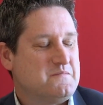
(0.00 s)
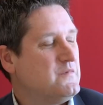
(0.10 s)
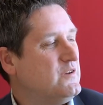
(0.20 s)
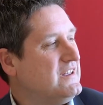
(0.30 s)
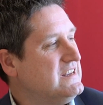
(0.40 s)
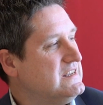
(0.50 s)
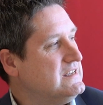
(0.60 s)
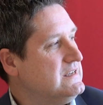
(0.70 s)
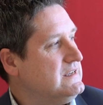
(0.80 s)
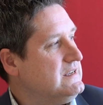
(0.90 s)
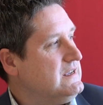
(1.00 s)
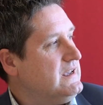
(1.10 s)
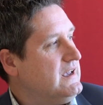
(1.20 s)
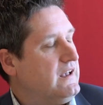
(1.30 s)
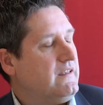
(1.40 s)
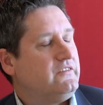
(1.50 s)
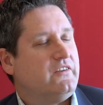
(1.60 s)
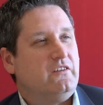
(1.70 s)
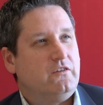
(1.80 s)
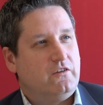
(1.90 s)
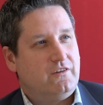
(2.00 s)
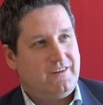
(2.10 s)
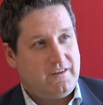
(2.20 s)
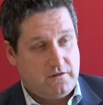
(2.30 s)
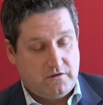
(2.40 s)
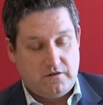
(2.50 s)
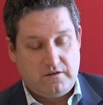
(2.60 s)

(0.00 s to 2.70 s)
Saneism, right? The opposite of being insane.